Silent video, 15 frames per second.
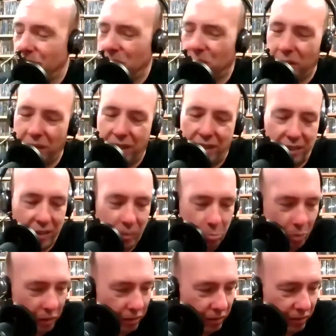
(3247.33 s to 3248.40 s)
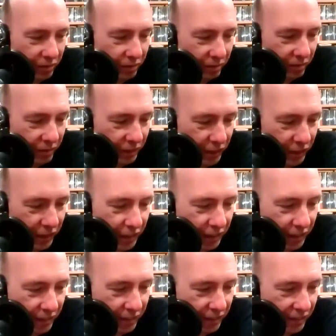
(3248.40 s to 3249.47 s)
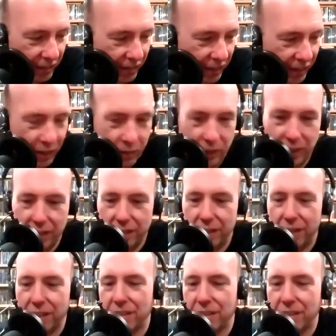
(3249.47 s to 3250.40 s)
I'll get eaten. Shit. I guess we get that.